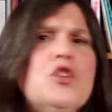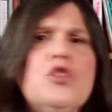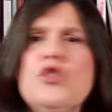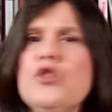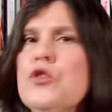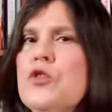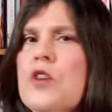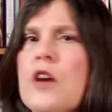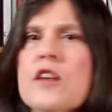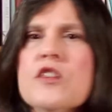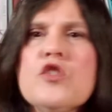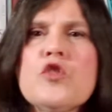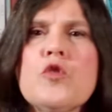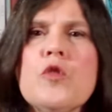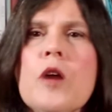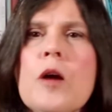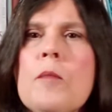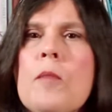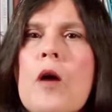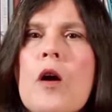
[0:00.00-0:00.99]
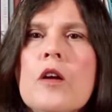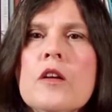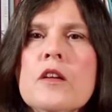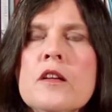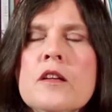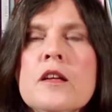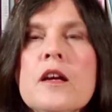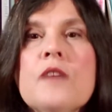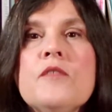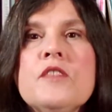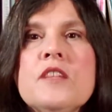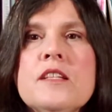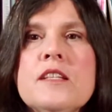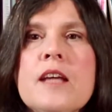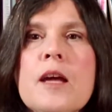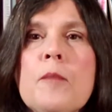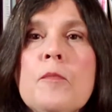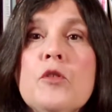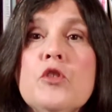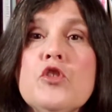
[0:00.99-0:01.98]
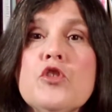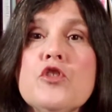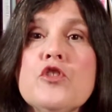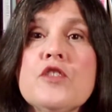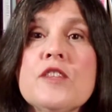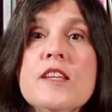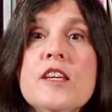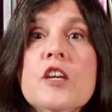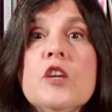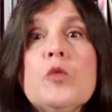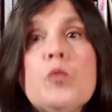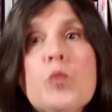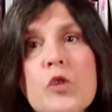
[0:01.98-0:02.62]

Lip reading: do not scrub hard enough to damage your skin,